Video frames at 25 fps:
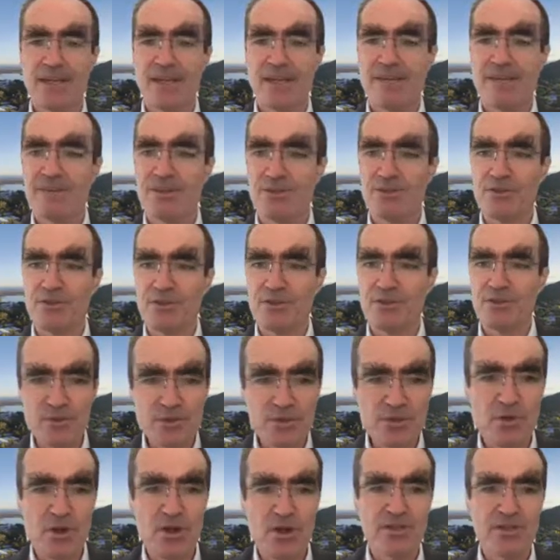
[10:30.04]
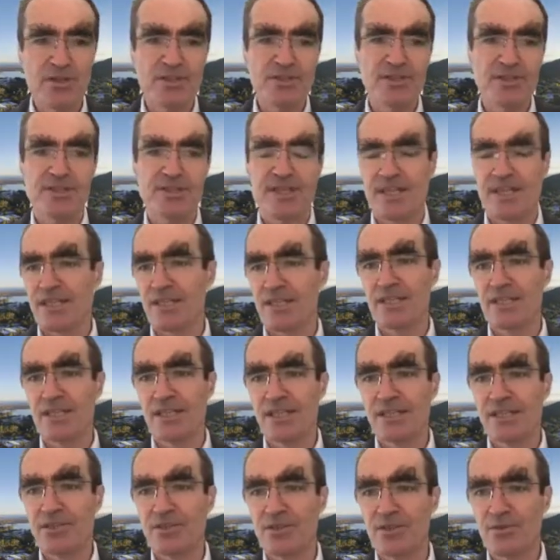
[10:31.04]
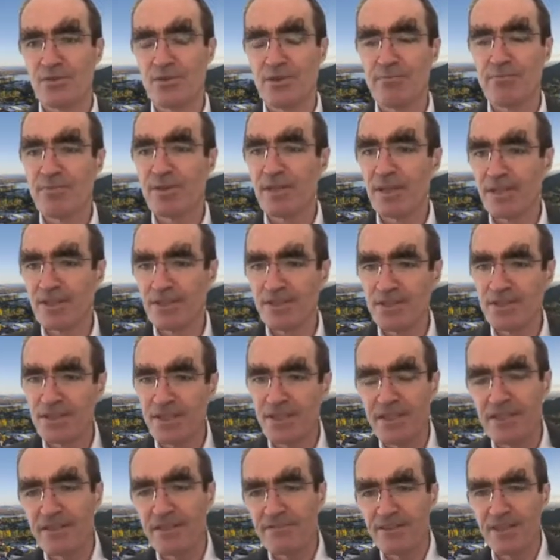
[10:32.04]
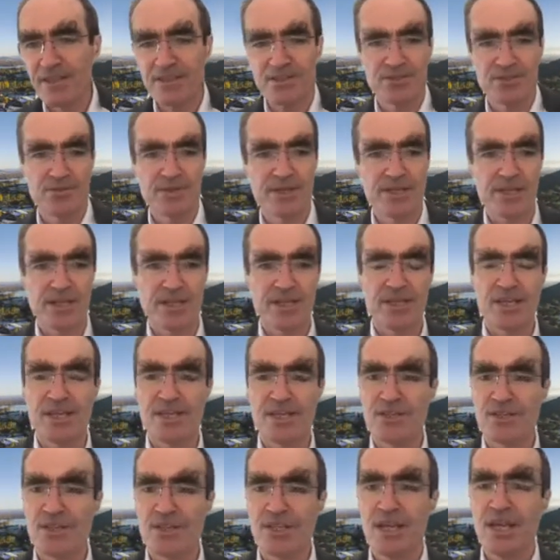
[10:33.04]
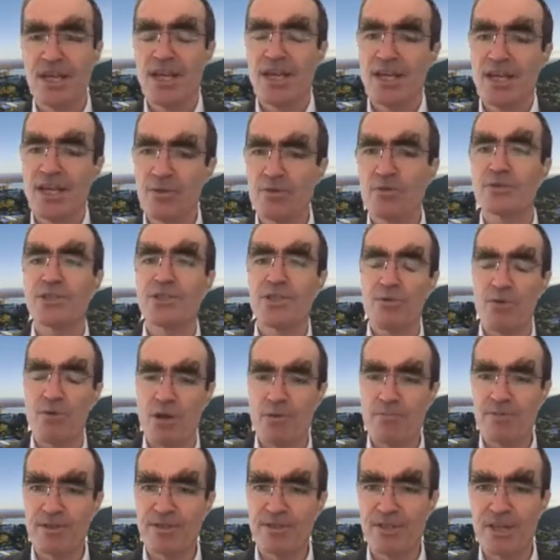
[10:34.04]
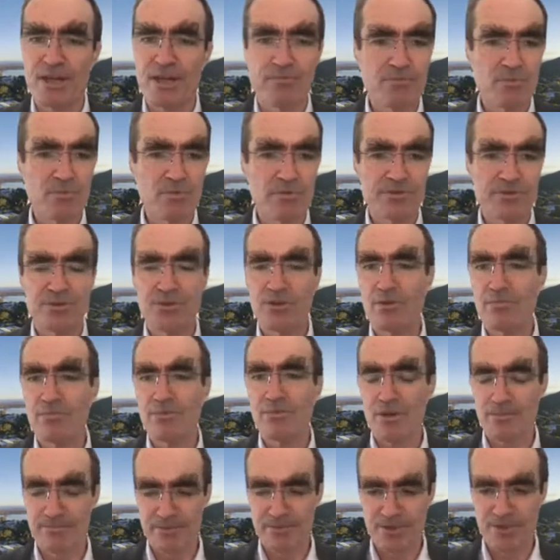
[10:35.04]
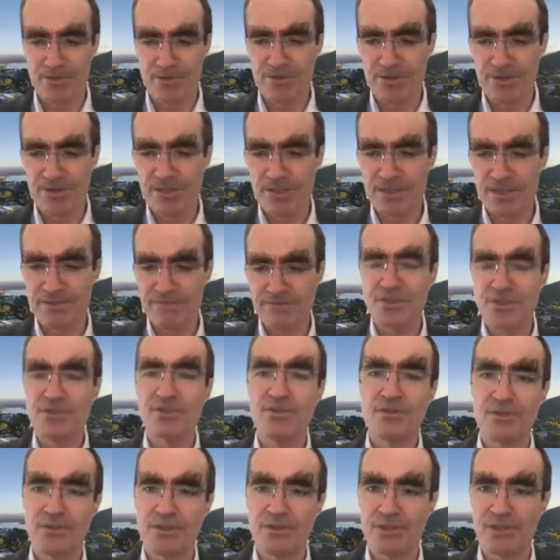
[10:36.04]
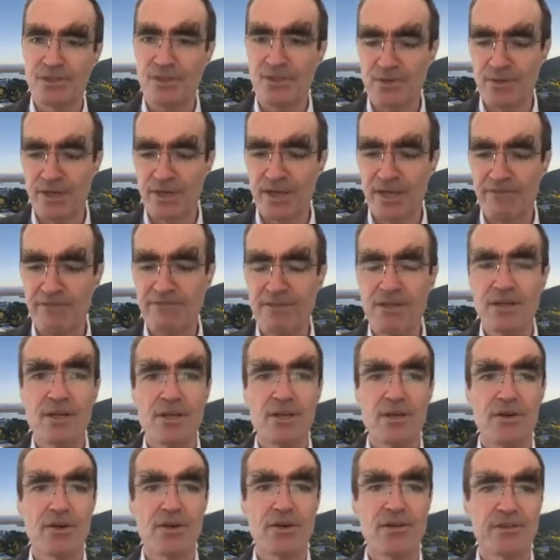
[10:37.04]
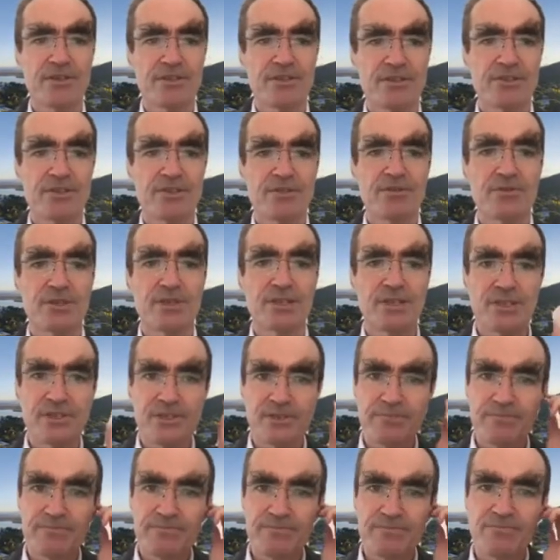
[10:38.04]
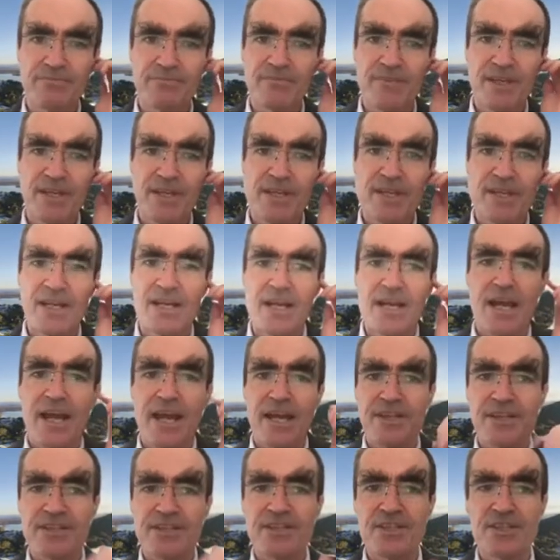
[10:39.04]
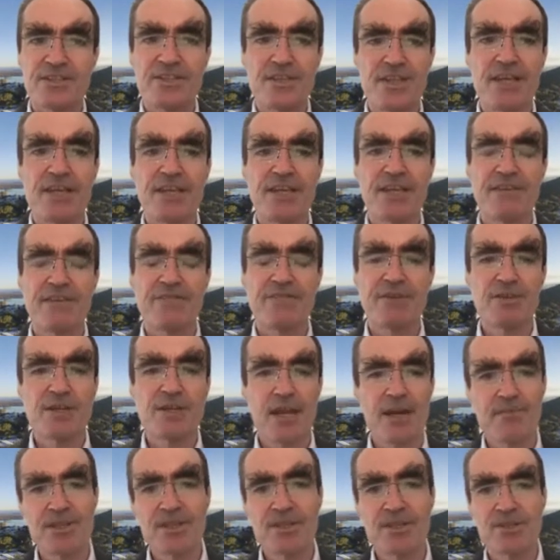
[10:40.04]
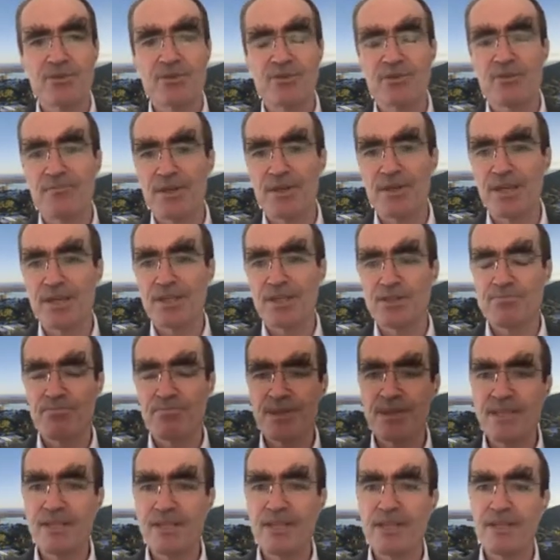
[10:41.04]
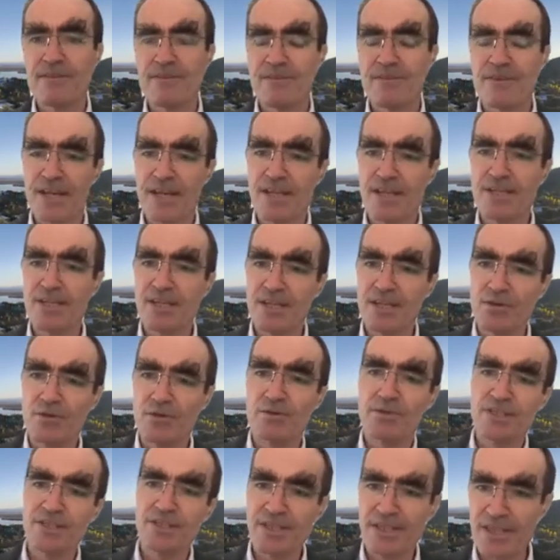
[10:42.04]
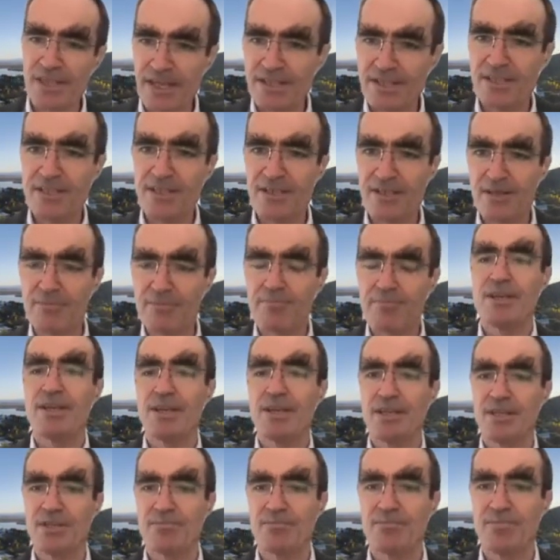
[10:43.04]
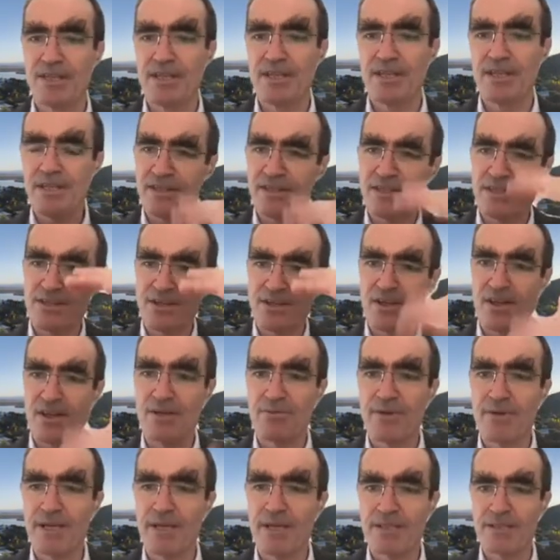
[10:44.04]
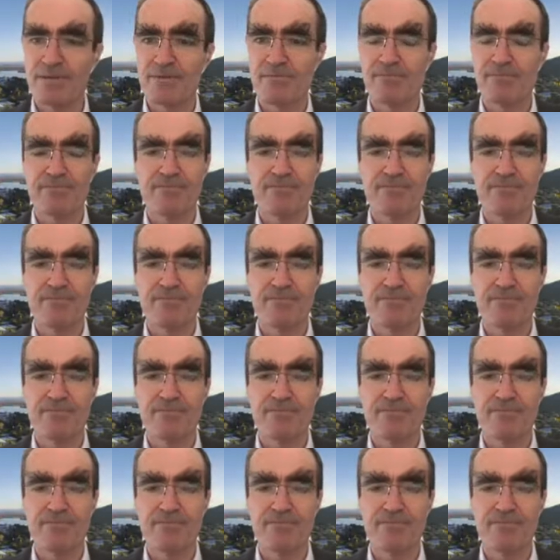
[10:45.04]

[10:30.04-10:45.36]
If you do honours, that can lead to a PhD, if that's your inclination. It also opens up more job opportunities for students who have honours degrees. And as I said, if you come in and do the PhD, then in order to get the PhD, this high ranked